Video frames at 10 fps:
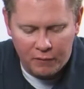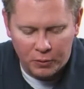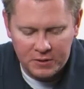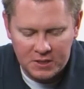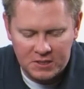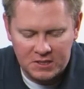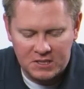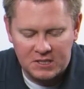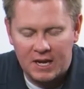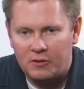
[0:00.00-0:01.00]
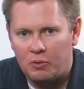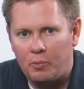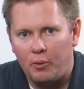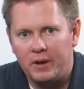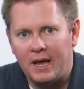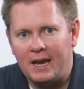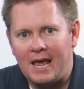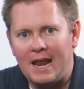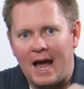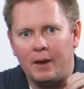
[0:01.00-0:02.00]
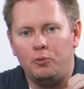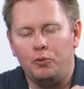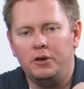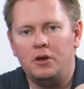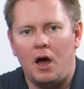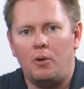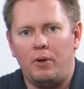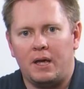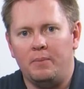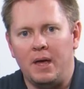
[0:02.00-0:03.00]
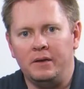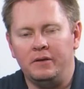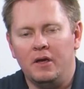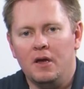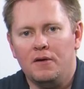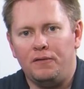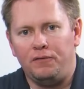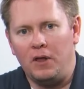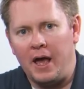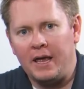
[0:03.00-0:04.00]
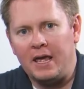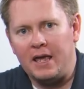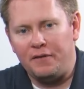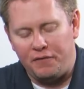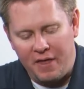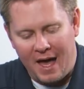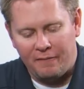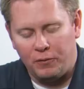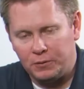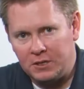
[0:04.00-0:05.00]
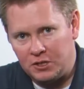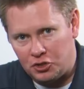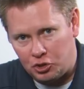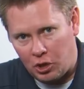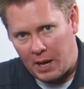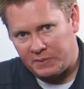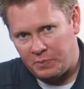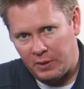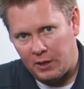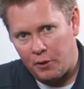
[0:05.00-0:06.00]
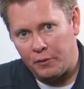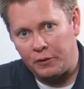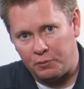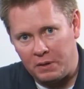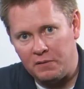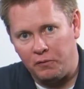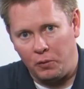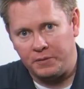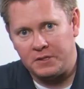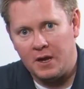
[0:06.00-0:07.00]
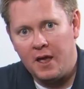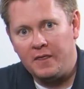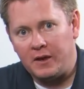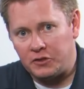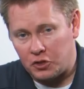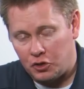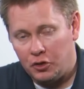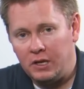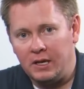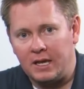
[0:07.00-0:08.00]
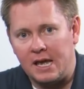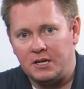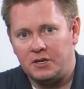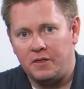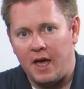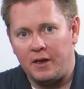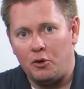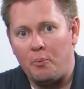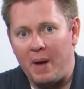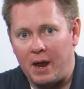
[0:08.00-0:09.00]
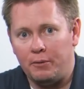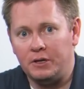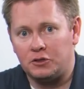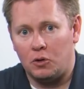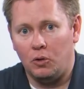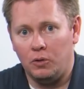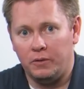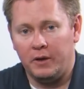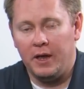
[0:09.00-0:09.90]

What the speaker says: voltage. This is saying 3.98. I would not recommend flying if that voltage drops below 3 volts. That is a good indication that your battery is cold.